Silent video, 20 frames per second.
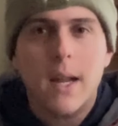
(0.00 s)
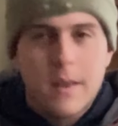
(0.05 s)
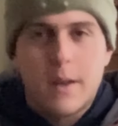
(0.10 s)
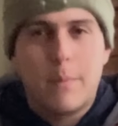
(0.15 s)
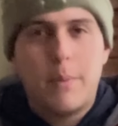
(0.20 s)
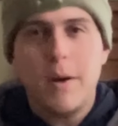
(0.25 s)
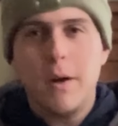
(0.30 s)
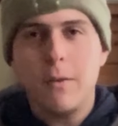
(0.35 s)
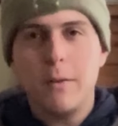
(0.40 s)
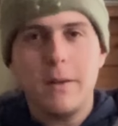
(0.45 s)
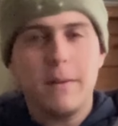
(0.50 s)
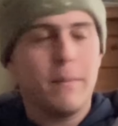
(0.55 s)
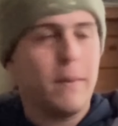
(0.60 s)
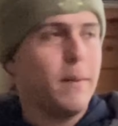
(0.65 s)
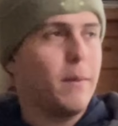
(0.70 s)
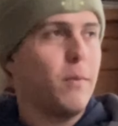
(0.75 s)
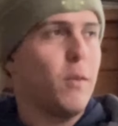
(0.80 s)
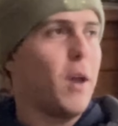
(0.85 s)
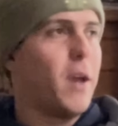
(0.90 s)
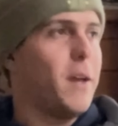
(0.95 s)
And apparently, in
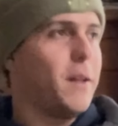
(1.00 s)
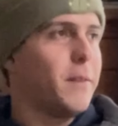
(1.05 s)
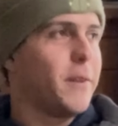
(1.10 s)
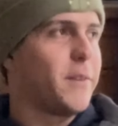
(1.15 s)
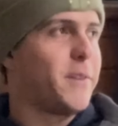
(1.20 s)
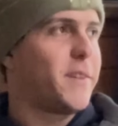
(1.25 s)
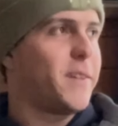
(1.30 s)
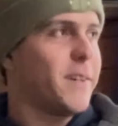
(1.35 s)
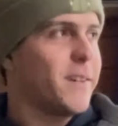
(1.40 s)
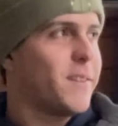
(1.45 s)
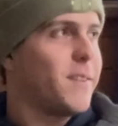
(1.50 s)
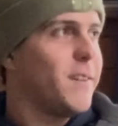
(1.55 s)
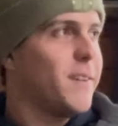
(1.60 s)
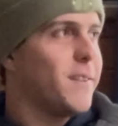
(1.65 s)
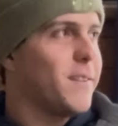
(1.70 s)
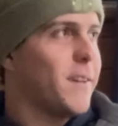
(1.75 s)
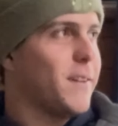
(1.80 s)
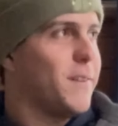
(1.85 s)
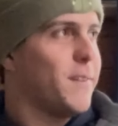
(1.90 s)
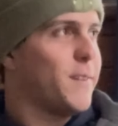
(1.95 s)
the
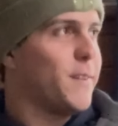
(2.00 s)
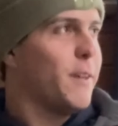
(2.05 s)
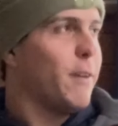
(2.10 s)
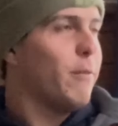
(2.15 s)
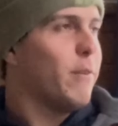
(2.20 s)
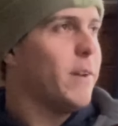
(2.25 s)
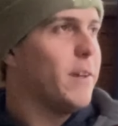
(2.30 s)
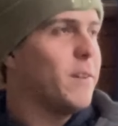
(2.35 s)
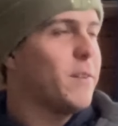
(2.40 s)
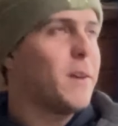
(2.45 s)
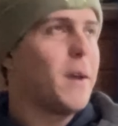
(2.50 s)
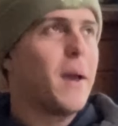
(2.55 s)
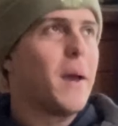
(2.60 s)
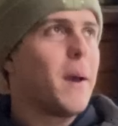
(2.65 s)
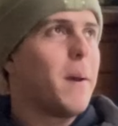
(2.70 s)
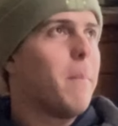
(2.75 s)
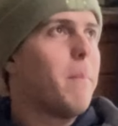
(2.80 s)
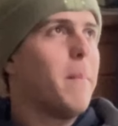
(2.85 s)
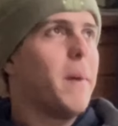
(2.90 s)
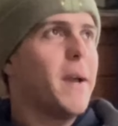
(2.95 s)
60s and the 70s,
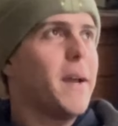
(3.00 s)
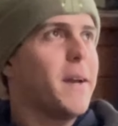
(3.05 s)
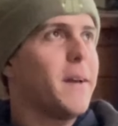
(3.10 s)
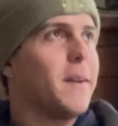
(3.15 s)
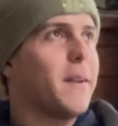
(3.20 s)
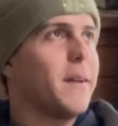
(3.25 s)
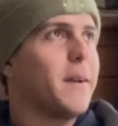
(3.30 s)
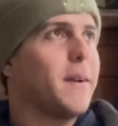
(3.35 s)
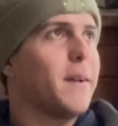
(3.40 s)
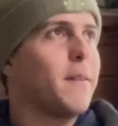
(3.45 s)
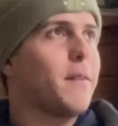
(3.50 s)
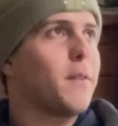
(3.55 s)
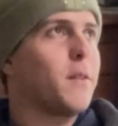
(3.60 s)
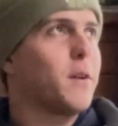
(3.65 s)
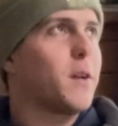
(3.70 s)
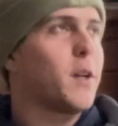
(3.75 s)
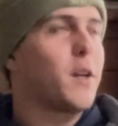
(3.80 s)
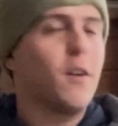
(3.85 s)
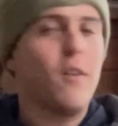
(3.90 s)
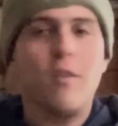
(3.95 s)
man, like, the
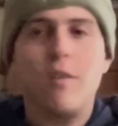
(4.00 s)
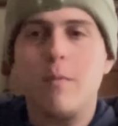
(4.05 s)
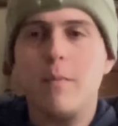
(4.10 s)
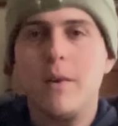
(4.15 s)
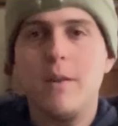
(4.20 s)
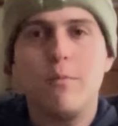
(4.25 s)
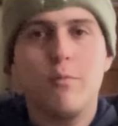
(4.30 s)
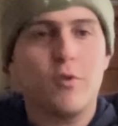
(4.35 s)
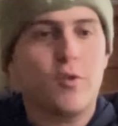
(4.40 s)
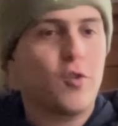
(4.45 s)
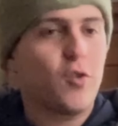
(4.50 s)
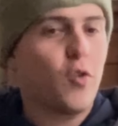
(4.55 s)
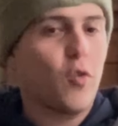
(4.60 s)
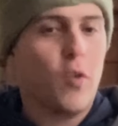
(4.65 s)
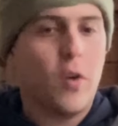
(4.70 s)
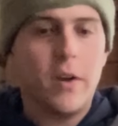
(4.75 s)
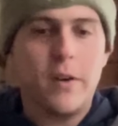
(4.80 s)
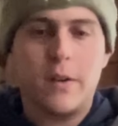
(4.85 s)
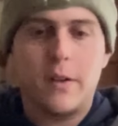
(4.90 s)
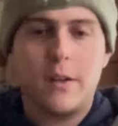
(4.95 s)
government was
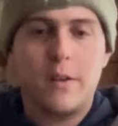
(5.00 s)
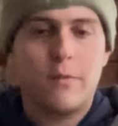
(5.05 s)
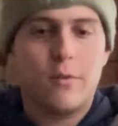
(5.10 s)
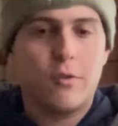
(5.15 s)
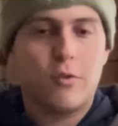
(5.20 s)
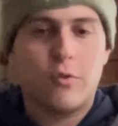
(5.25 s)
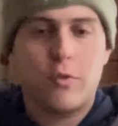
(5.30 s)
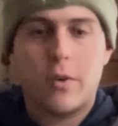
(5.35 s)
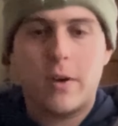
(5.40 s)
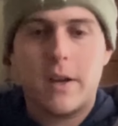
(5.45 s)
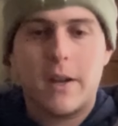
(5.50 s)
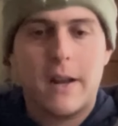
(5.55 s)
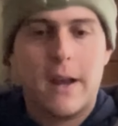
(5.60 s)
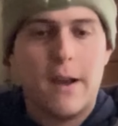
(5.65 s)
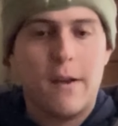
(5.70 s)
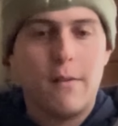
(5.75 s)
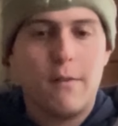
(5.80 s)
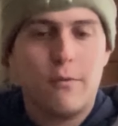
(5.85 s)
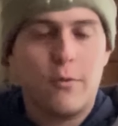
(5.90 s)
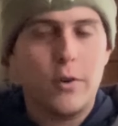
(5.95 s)
trying to infiltrate
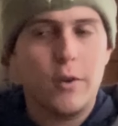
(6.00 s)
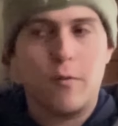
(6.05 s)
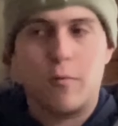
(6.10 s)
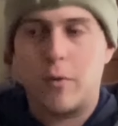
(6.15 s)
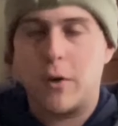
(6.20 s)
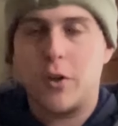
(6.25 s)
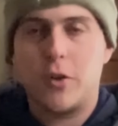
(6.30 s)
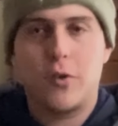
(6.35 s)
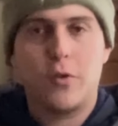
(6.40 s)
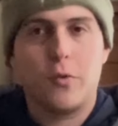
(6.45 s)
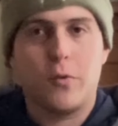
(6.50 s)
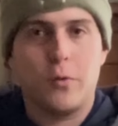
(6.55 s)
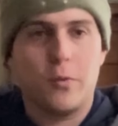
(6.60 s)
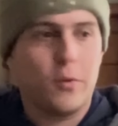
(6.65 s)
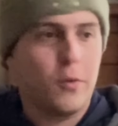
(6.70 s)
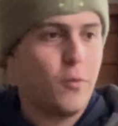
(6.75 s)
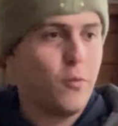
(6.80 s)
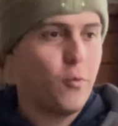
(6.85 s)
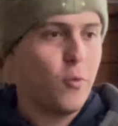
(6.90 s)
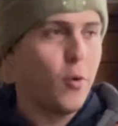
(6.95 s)
every racial
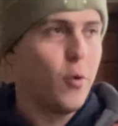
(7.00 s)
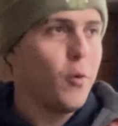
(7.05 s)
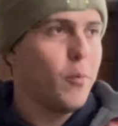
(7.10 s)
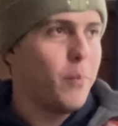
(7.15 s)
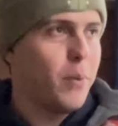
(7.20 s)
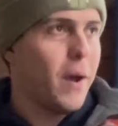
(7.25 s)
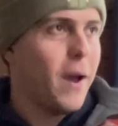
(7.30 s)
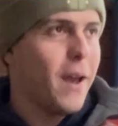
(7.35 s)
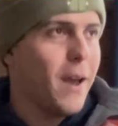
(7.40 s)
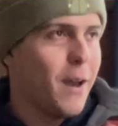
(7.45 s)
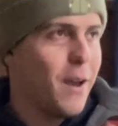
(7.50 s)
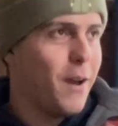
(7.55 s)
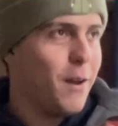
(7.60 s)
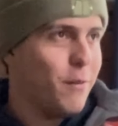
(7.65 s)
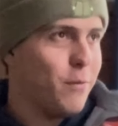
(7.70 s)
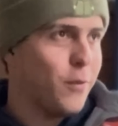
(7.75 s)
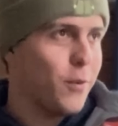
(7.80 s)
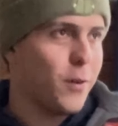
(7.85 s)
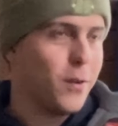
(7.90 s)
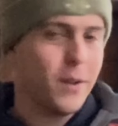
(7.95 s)
group ever.